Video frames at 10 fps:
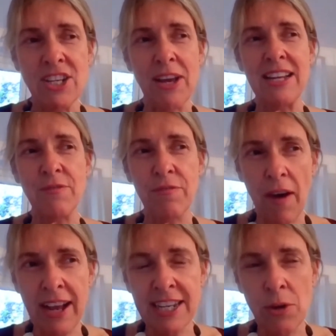So it's
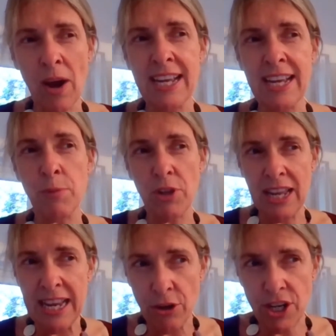finding ways, put
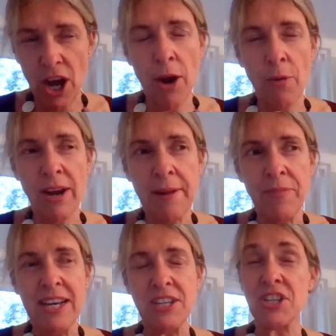it in your diary,
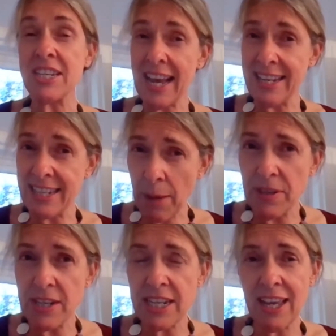stand
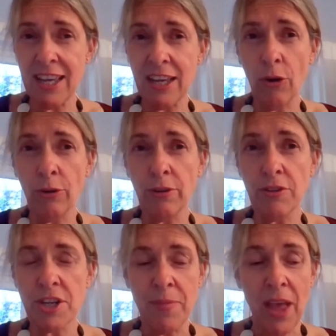up and take
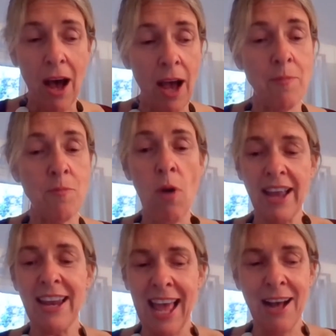calls. I'm
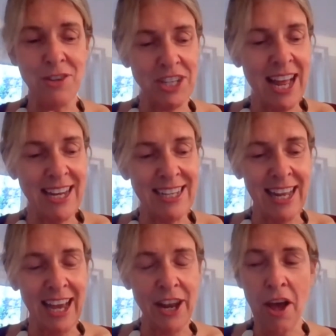right now
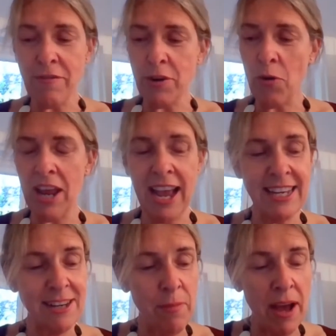standing and I've
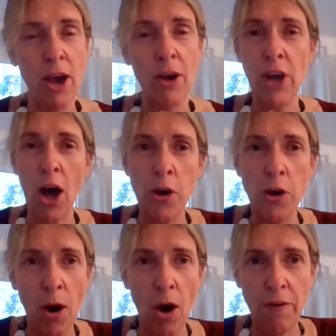created my own
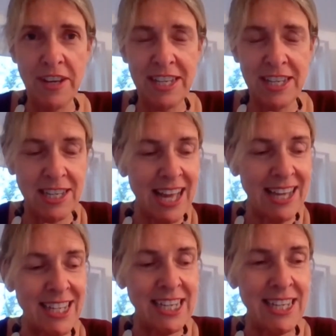home office
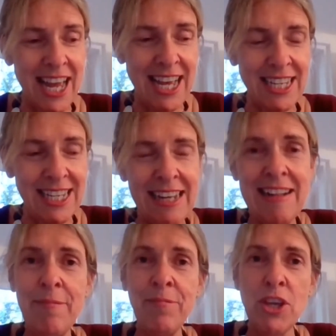standing desk
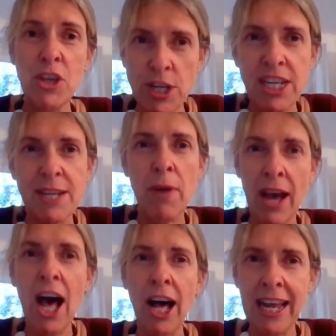using
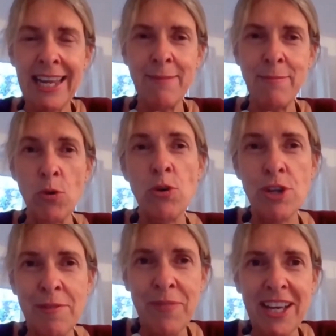my ironing board.